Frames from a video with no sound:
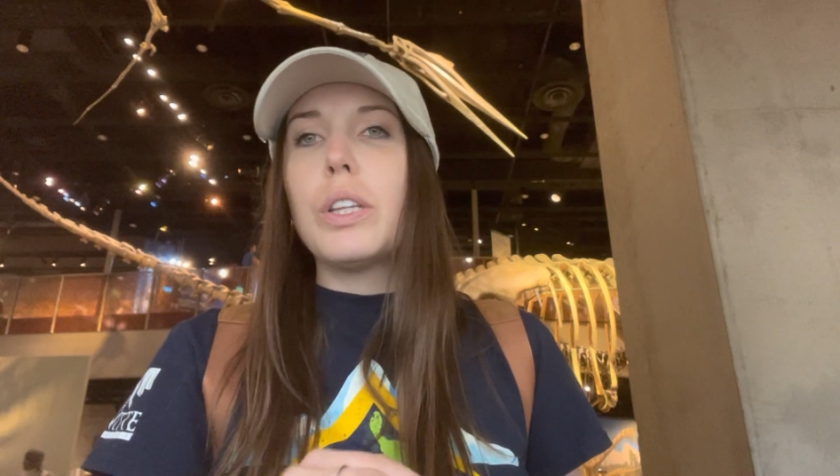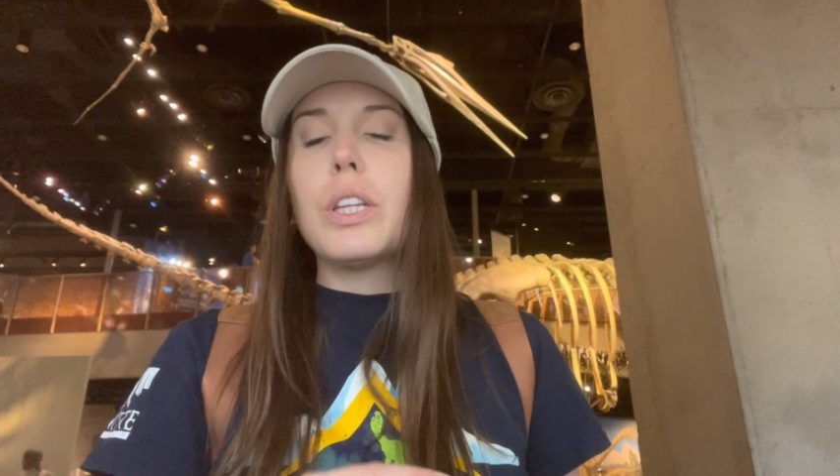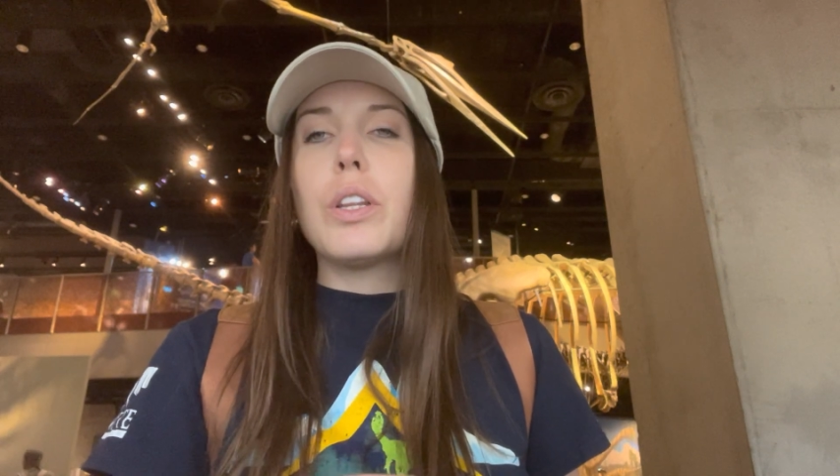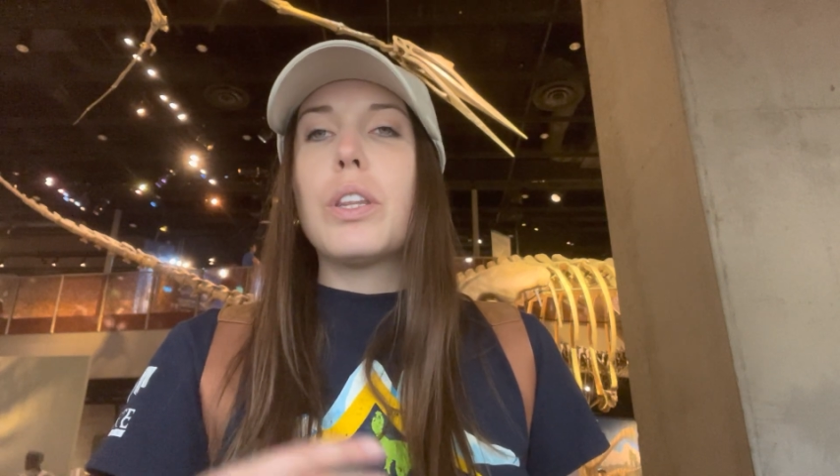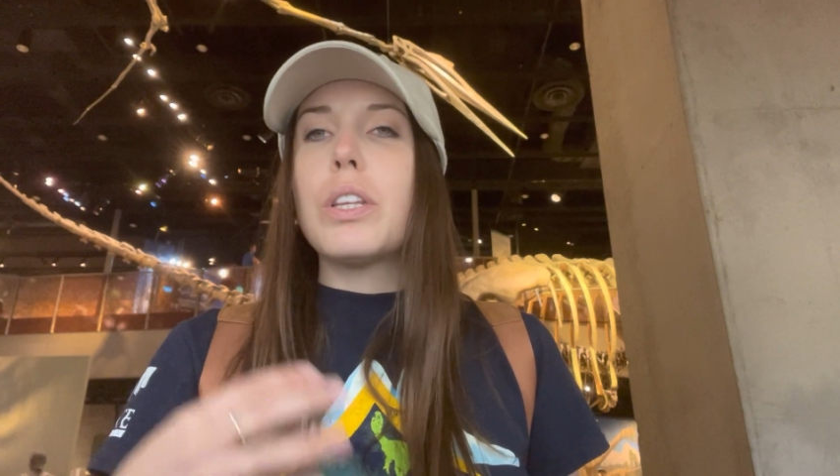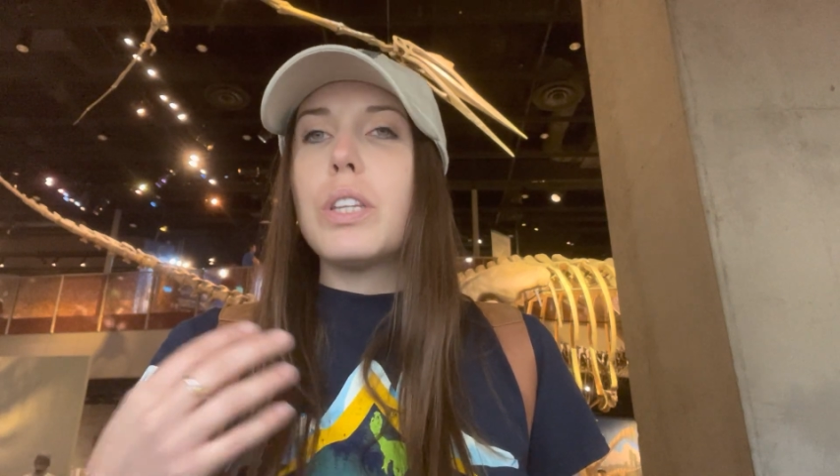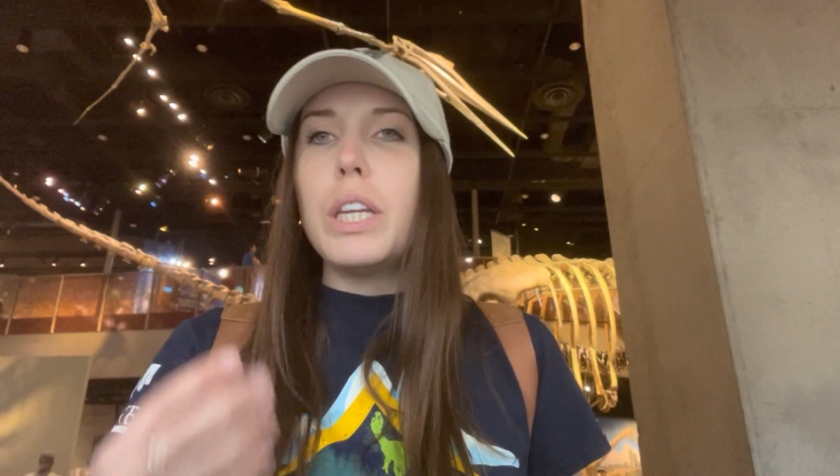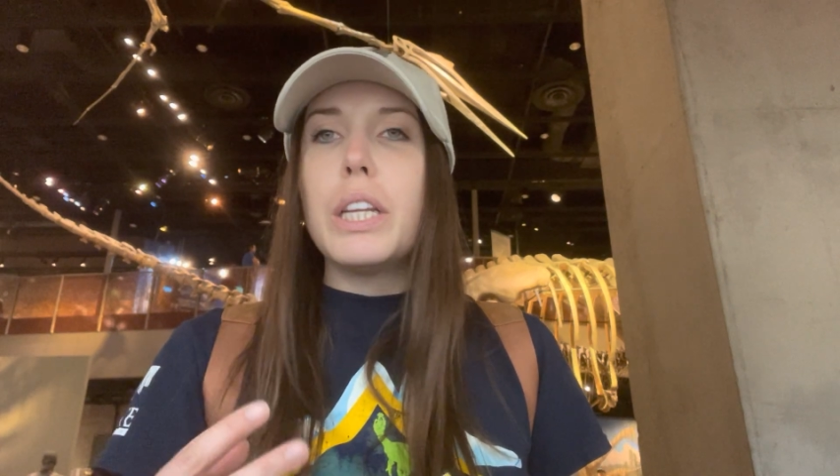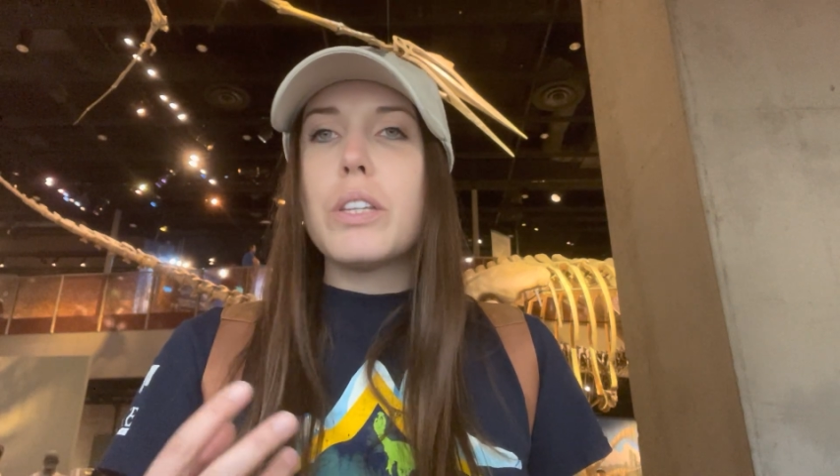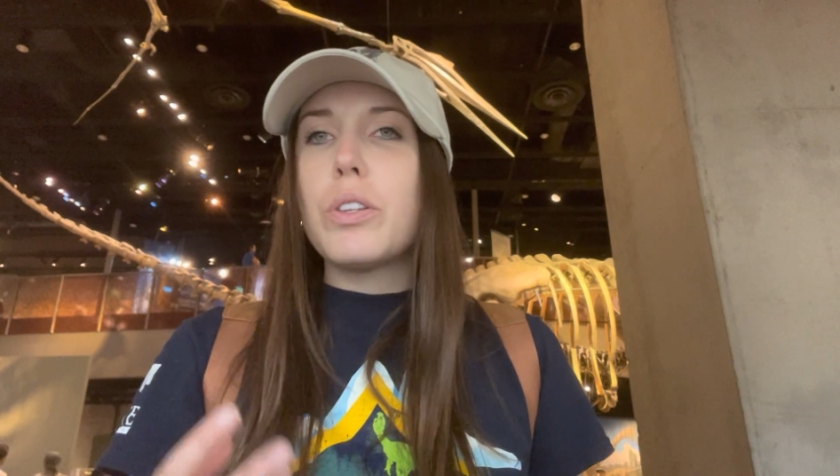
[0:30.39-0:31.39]
The
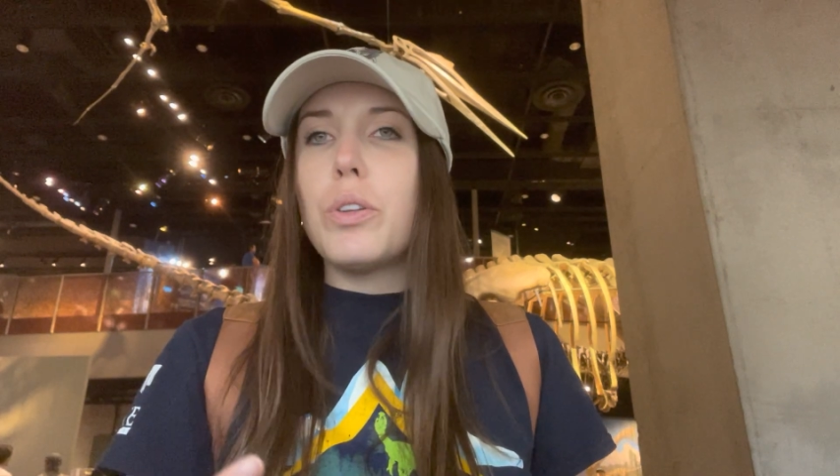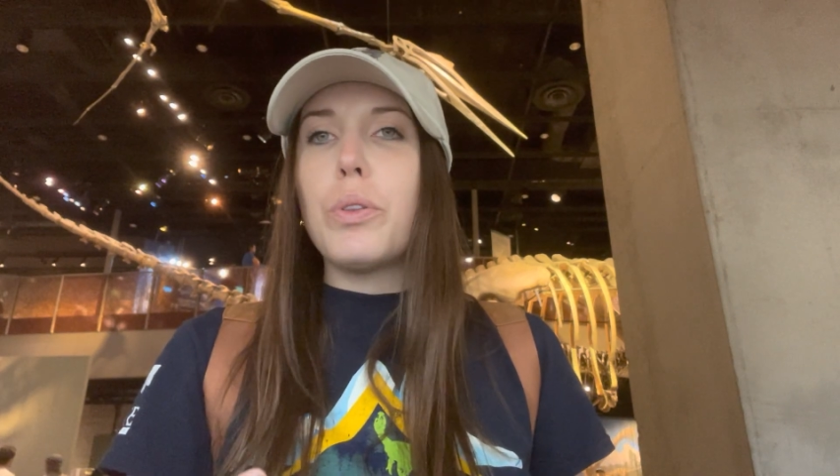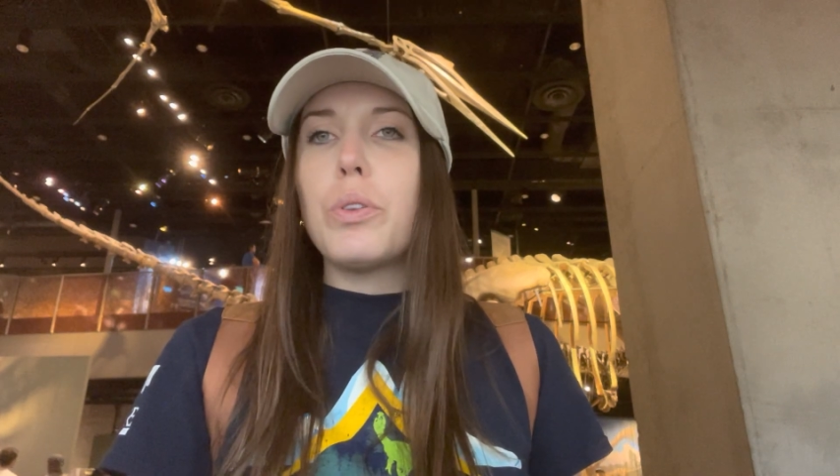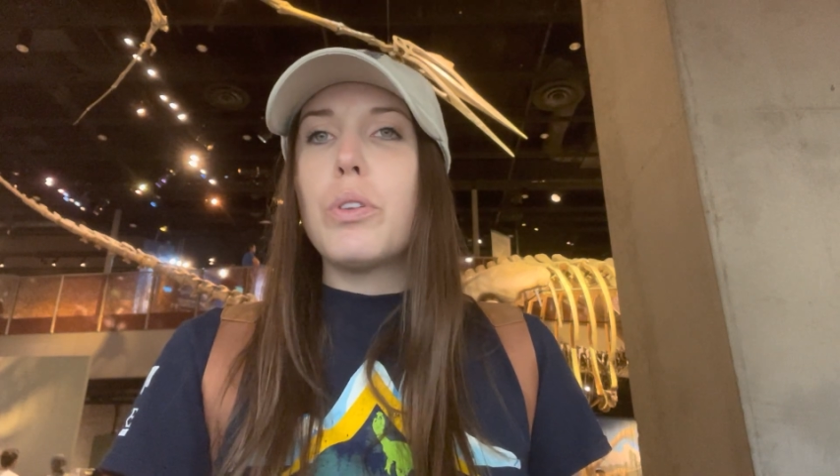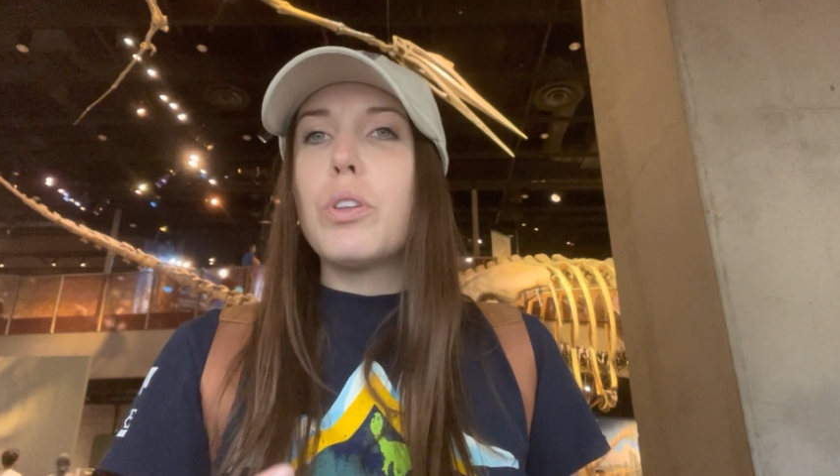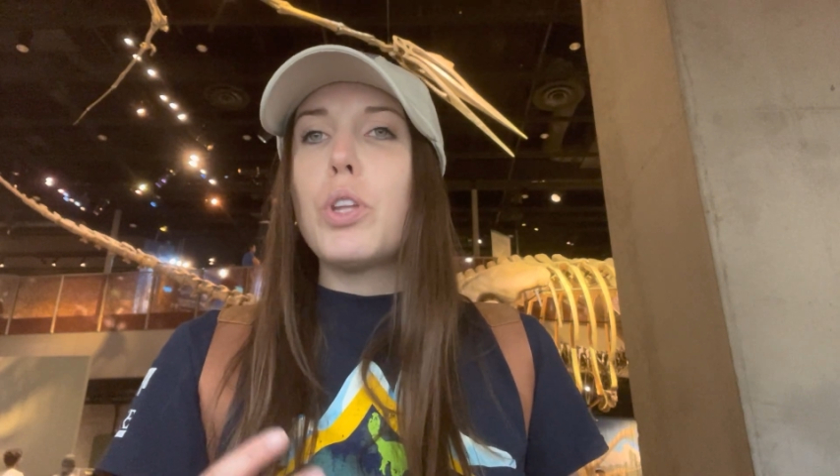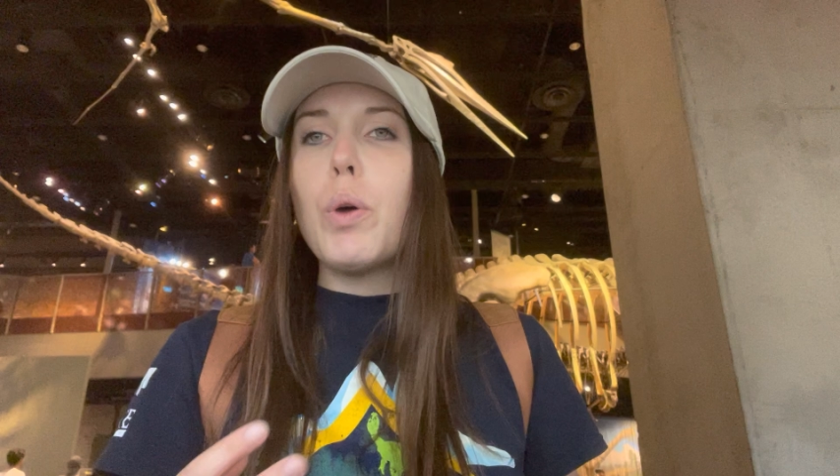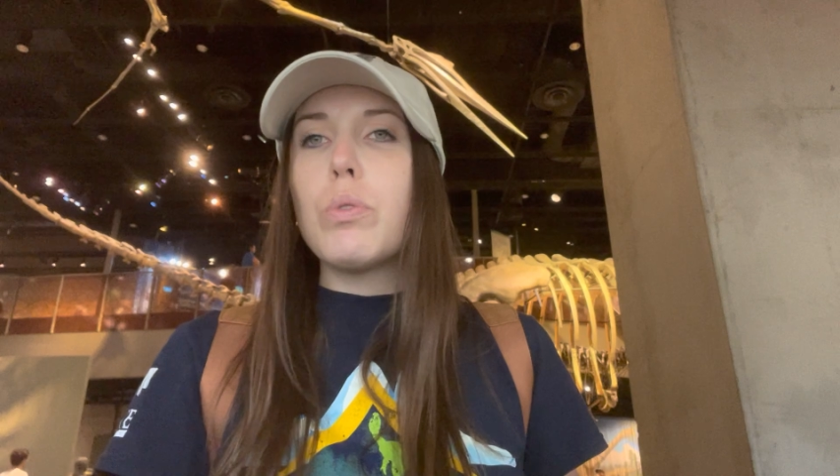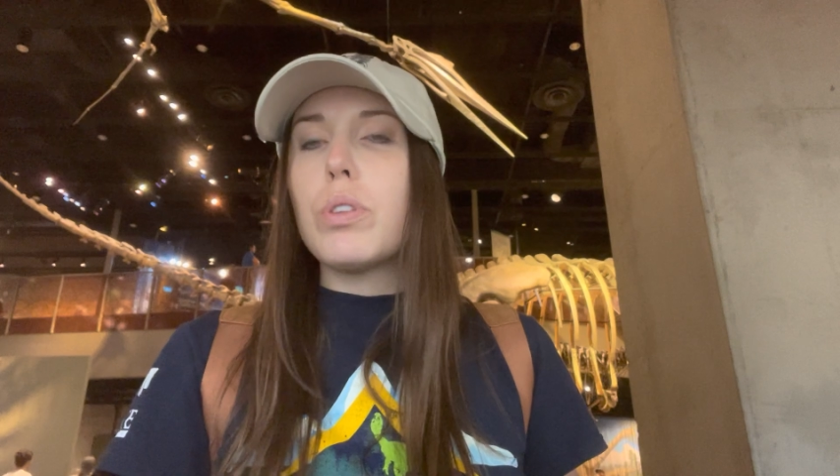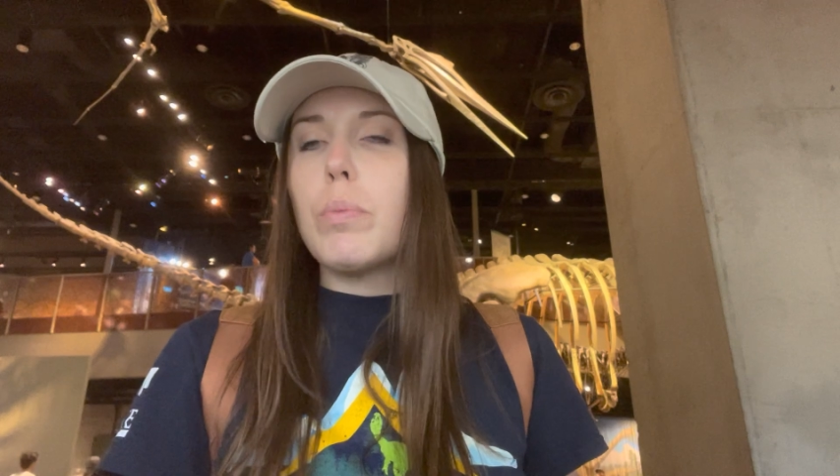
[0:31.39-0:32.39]
tedious little
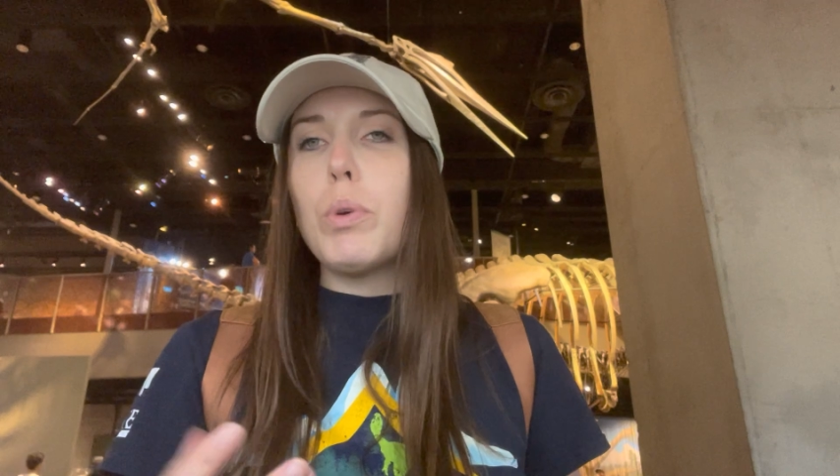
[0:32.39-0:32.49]
notes that